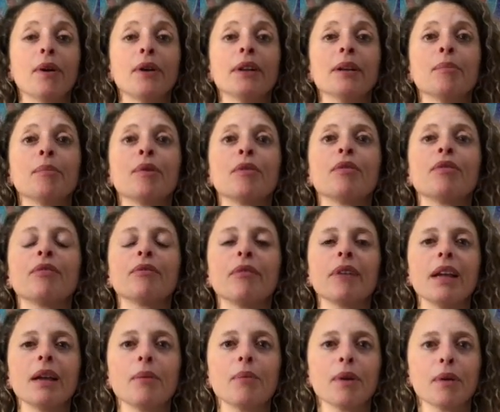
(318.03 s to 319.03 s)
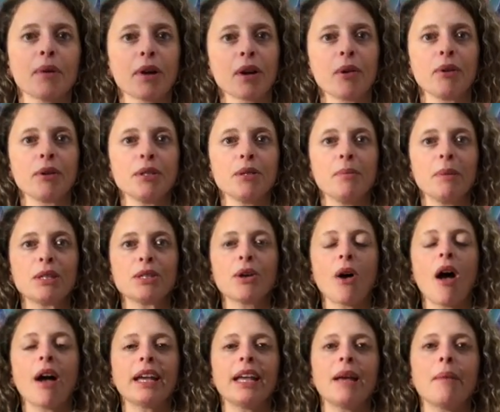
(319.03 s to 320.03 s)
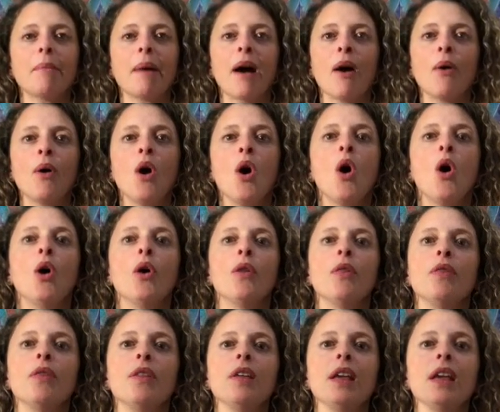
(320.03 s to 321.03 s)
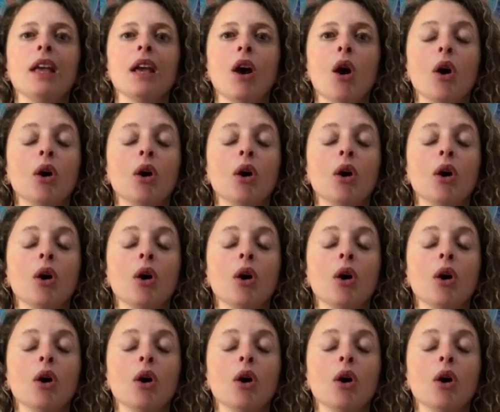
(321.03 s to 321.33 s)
Part number 3, we were going to be talking about the